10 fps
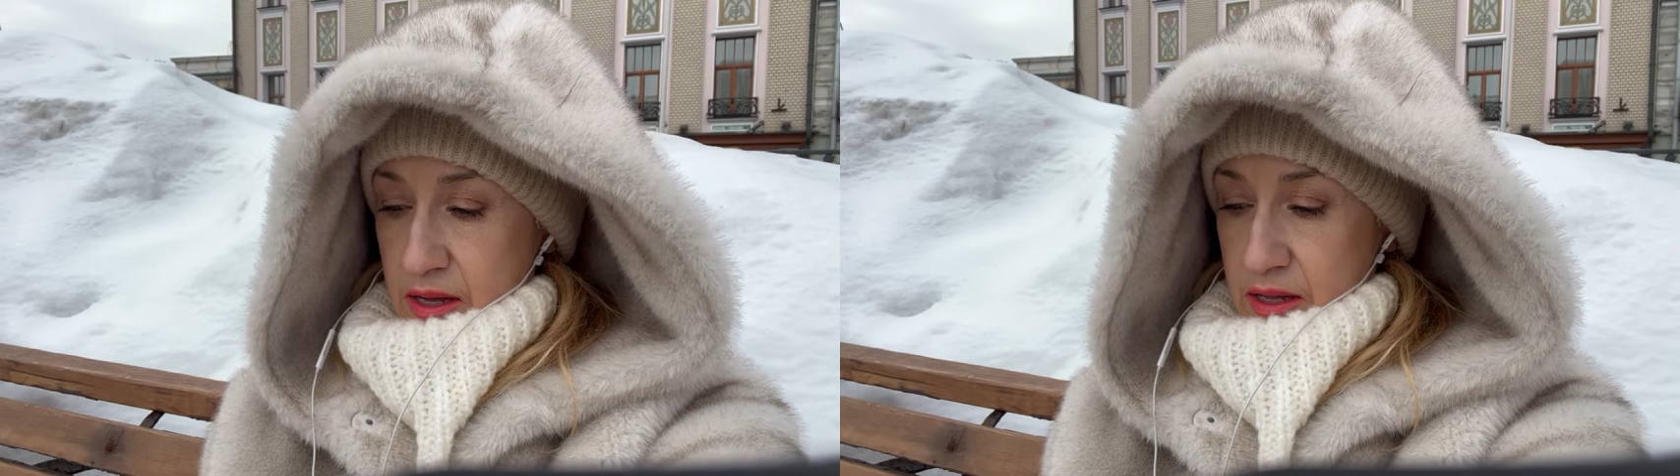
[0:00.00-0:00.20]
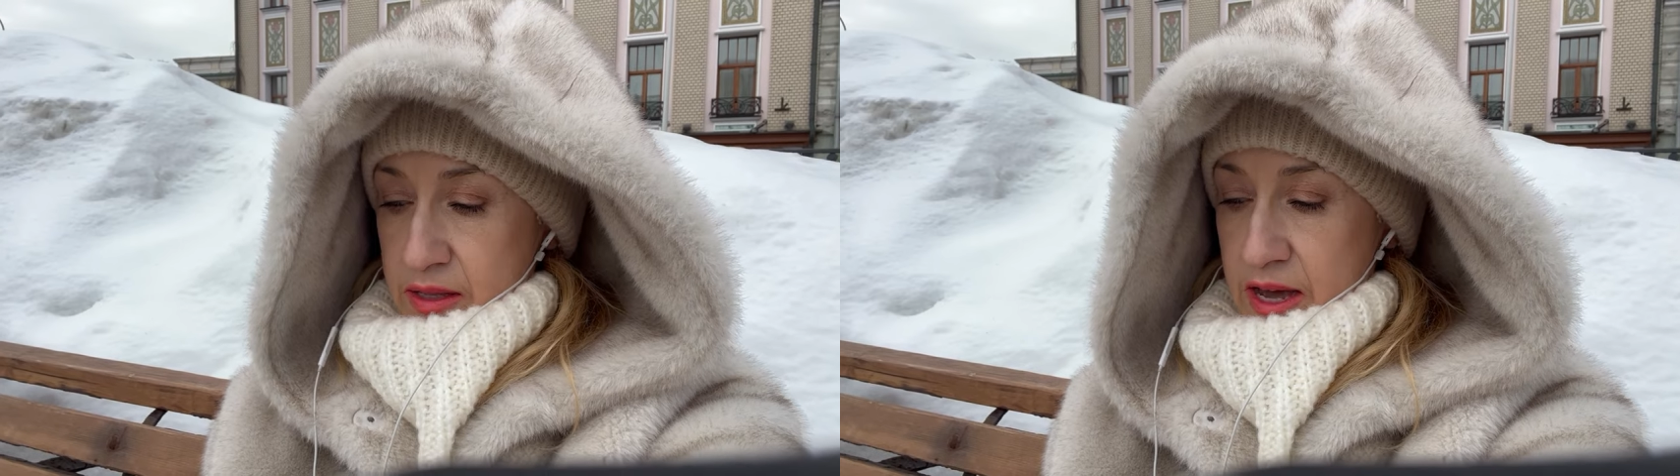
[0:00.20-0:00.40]

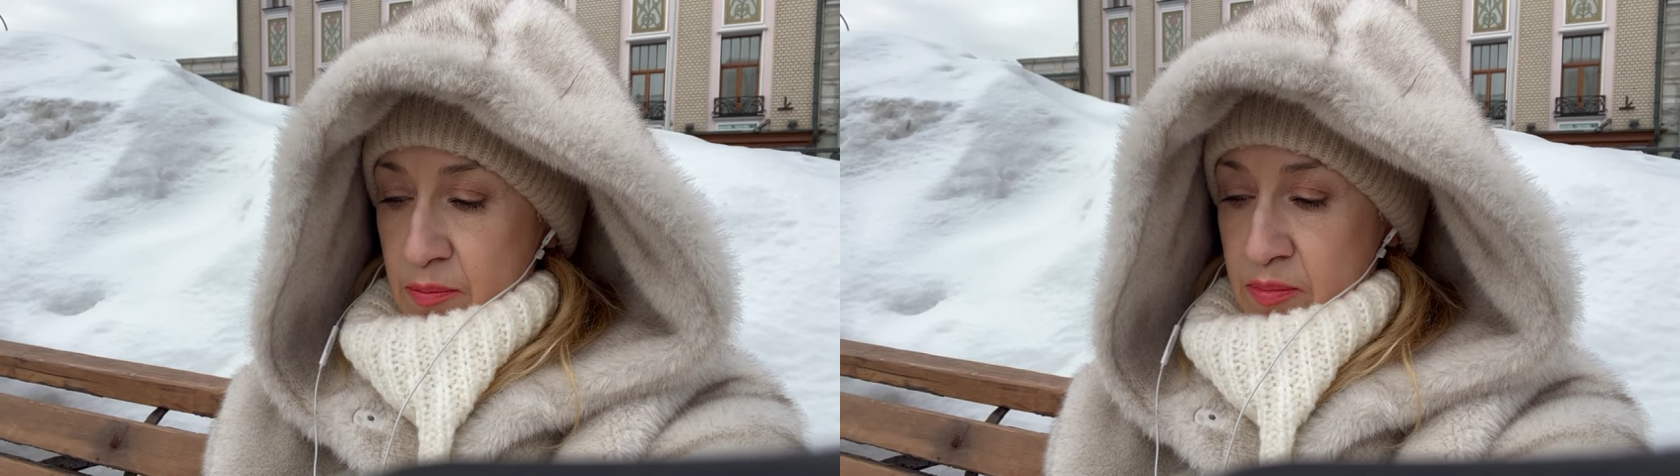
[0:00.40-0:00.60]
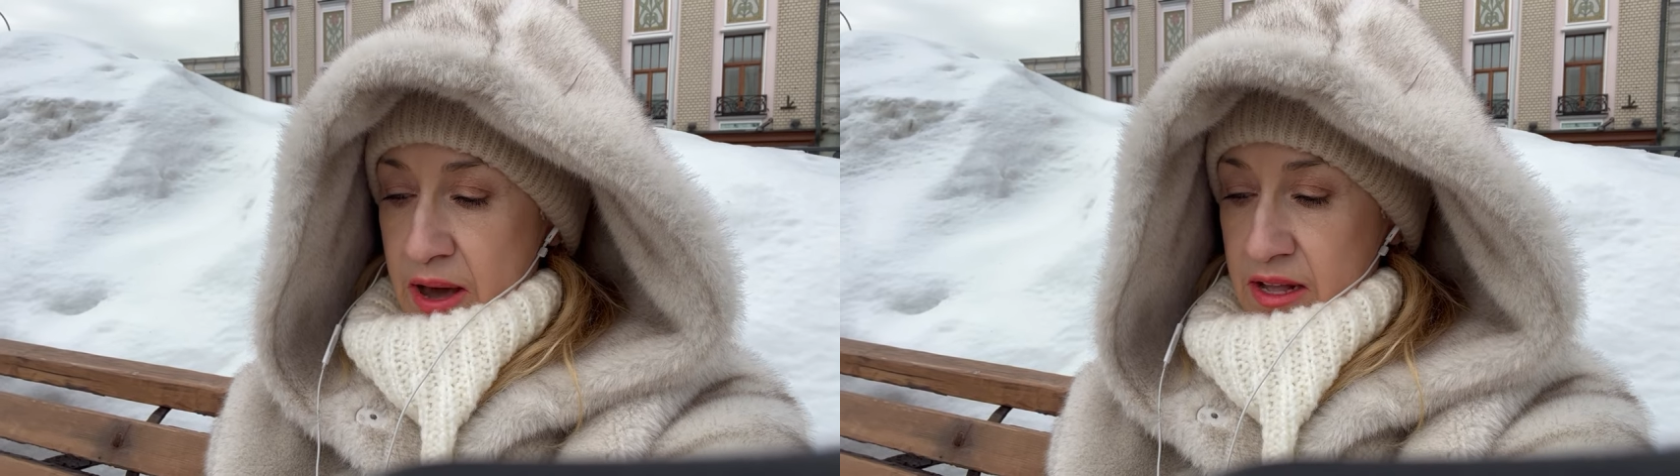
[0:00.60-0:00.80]
they
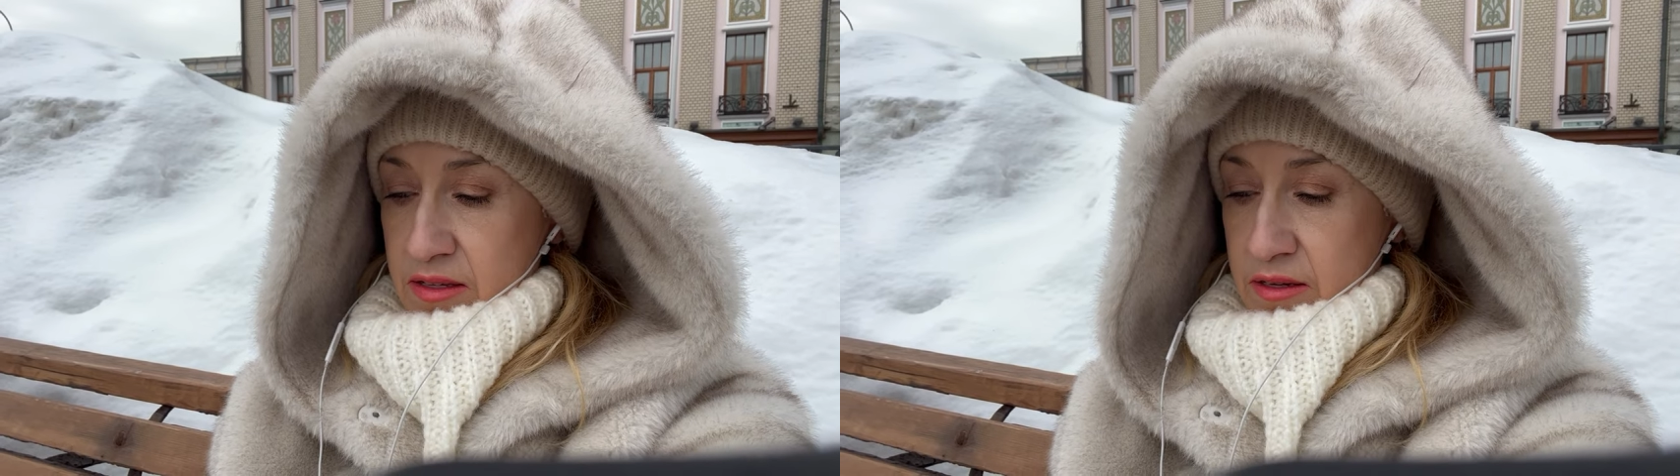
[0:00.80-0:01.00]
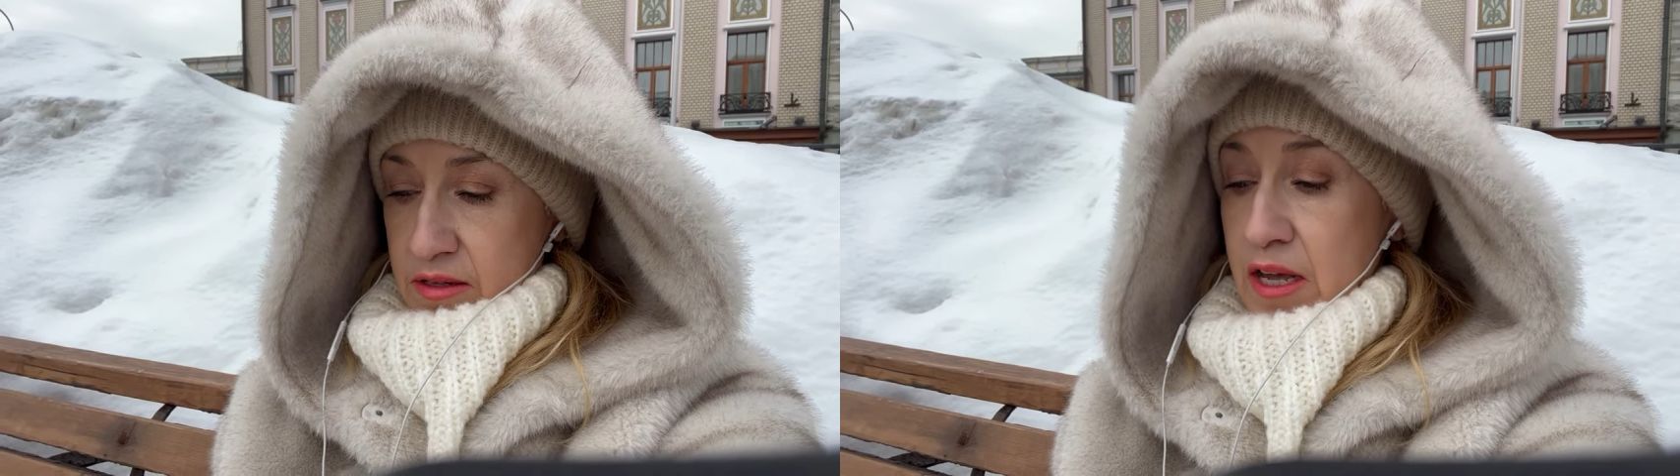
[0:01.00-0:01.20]

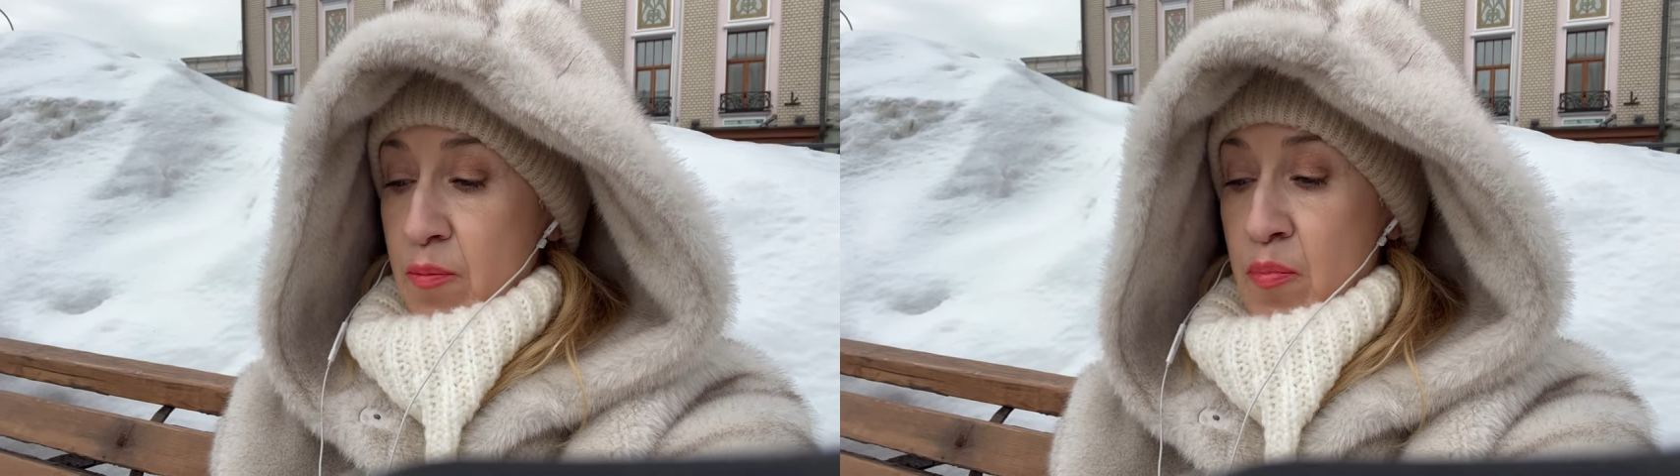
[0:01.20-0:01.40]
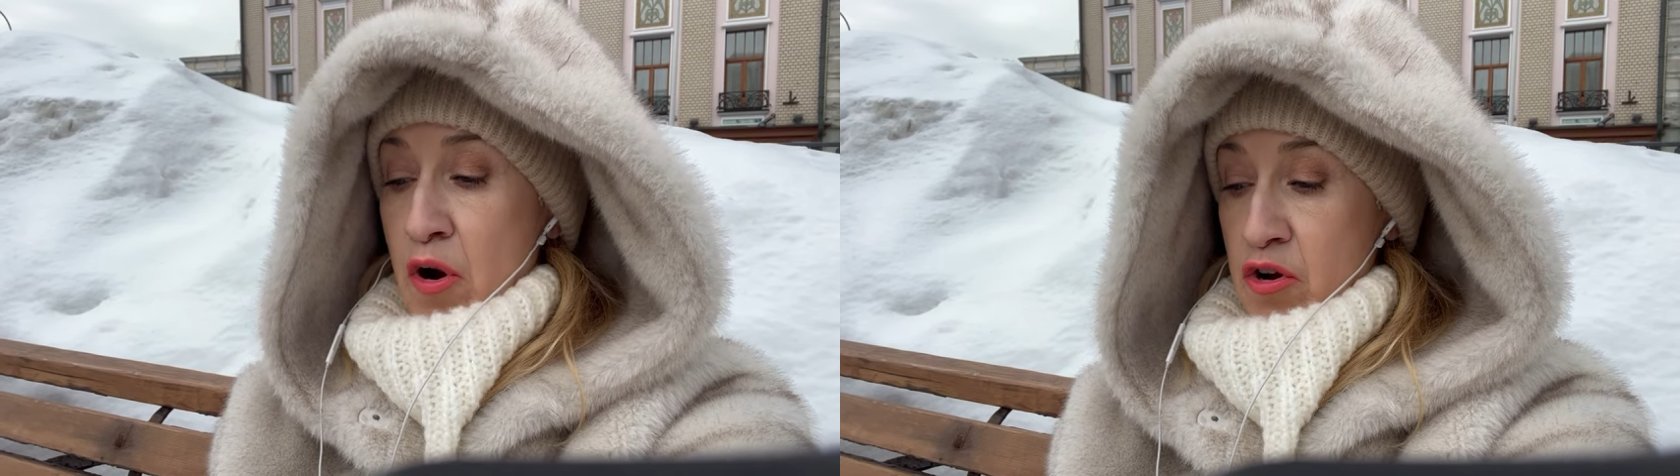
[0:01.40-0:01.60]

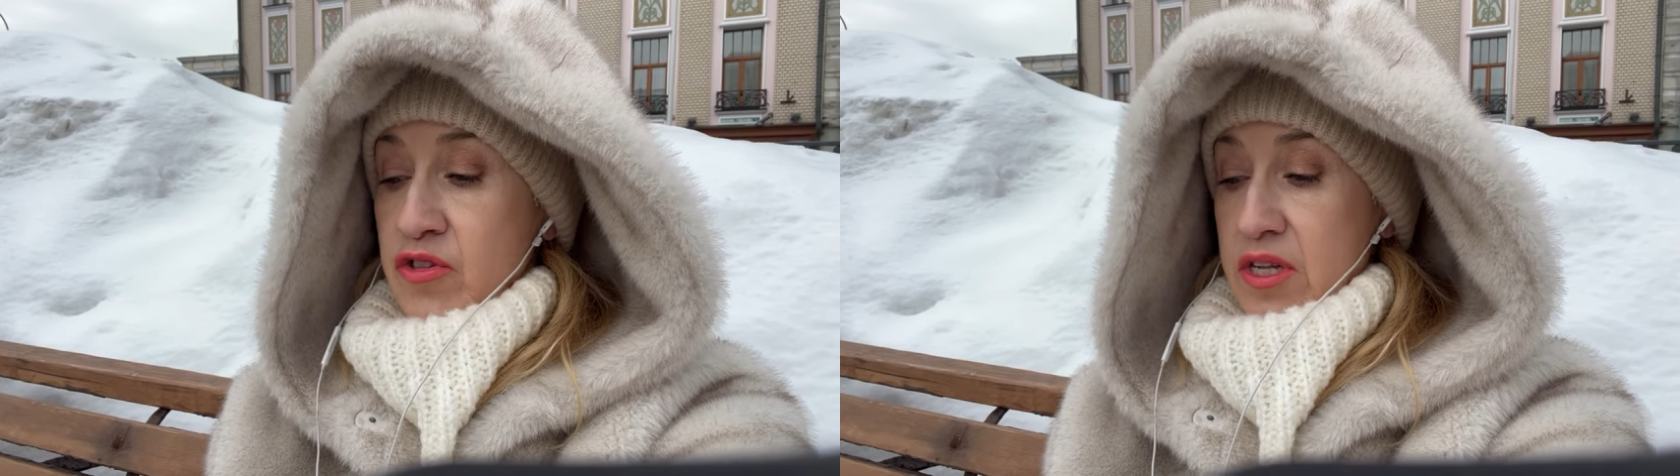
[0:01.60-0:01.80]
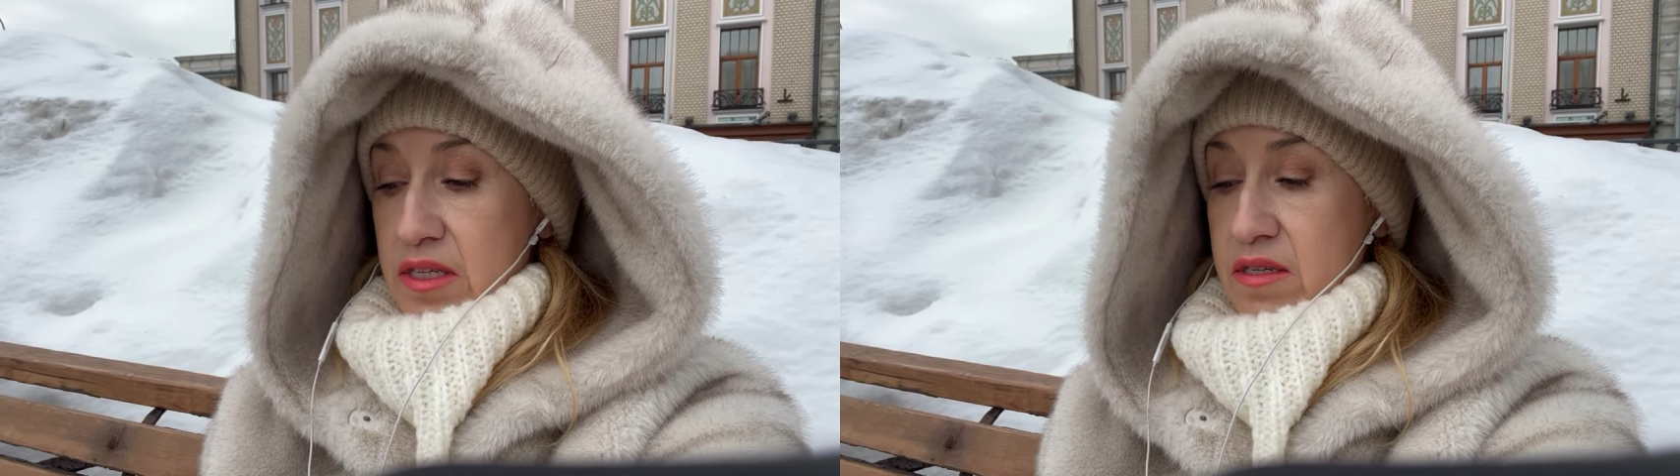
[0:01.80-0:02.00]

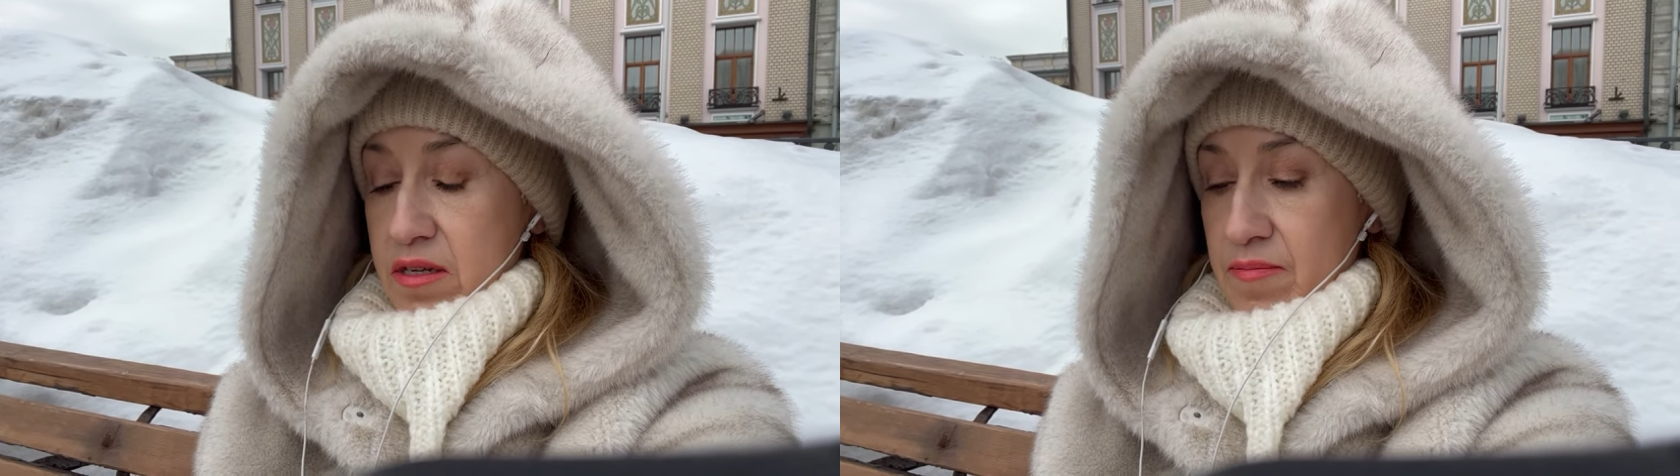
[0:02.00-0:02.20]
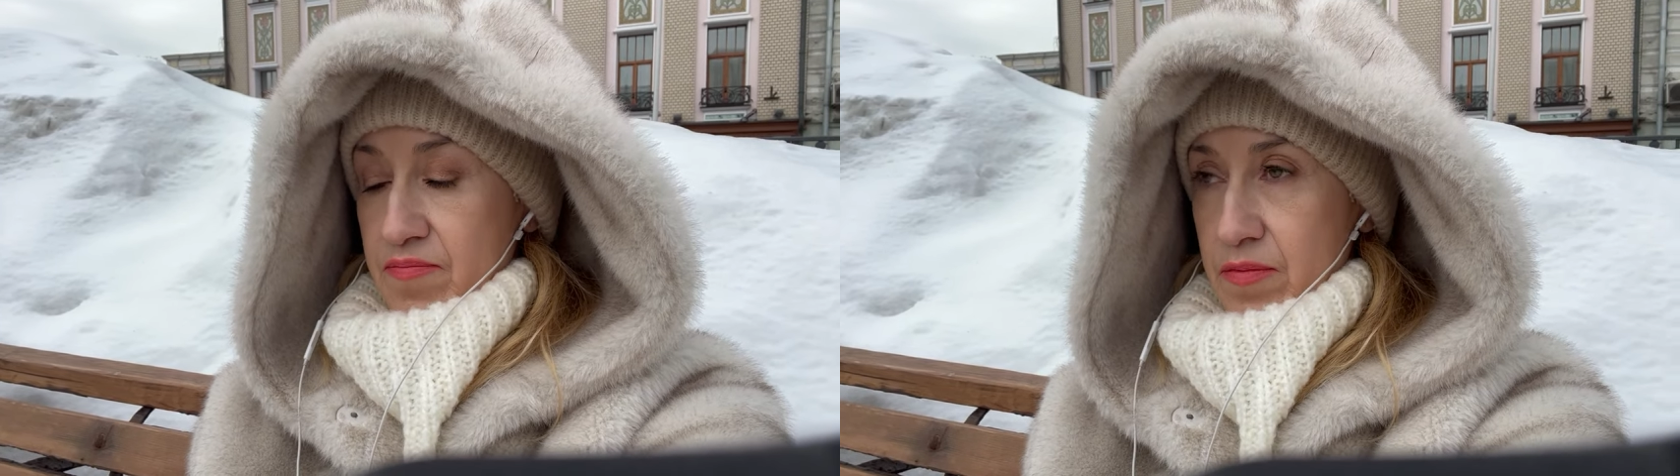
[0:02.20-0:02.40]
burned it.